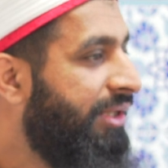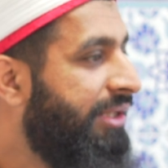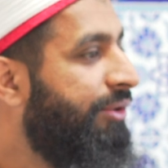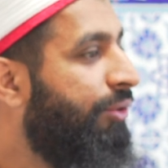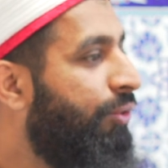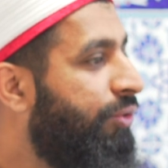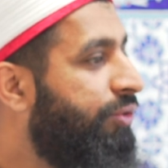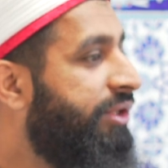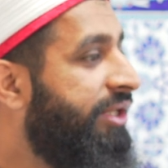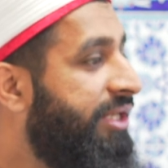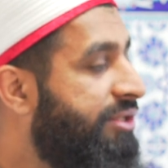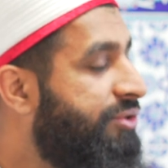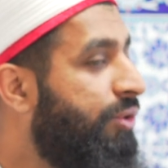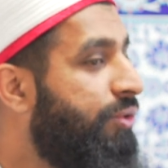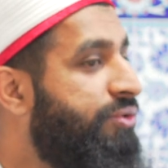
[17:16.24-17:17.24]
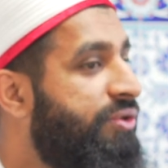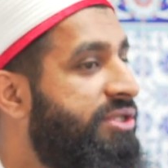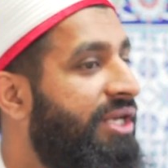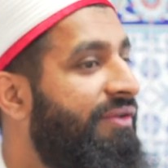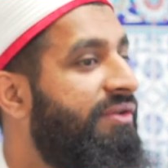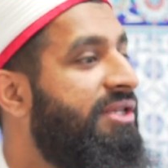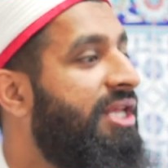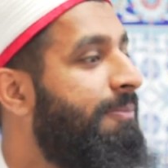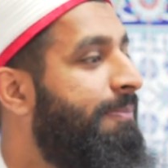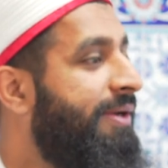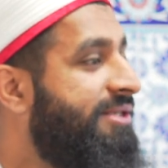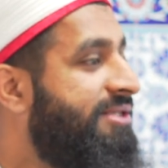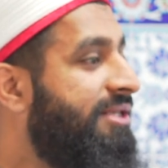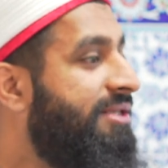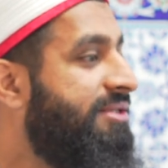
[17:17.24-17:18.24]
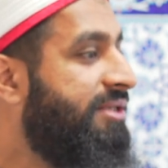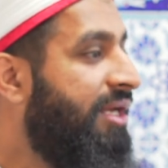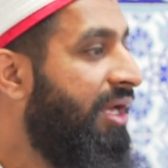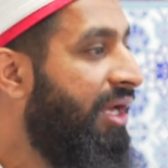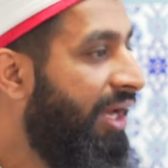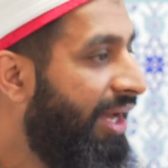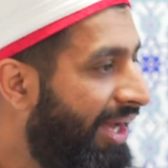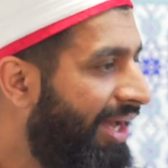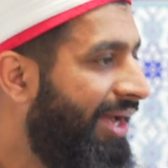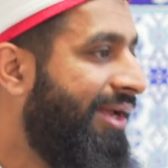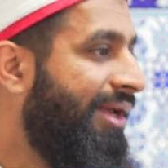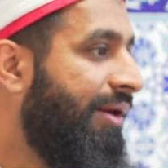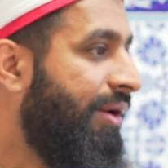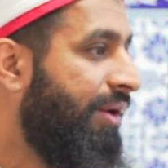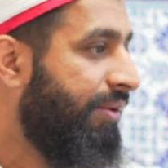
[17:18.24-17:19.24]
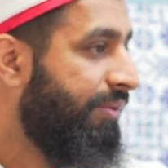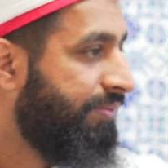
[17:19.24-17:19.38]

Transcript: he is also saving that person's akhirah.